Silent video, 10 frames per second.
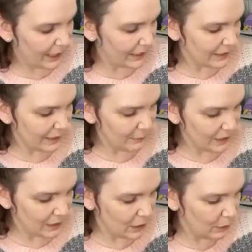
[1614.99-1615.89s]
And I think I'm
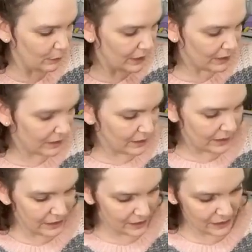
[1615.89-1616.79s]
going to go with,
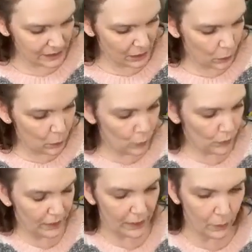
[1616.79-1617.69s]

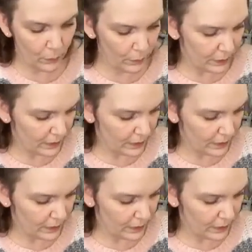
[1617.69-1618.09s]
ooh, no.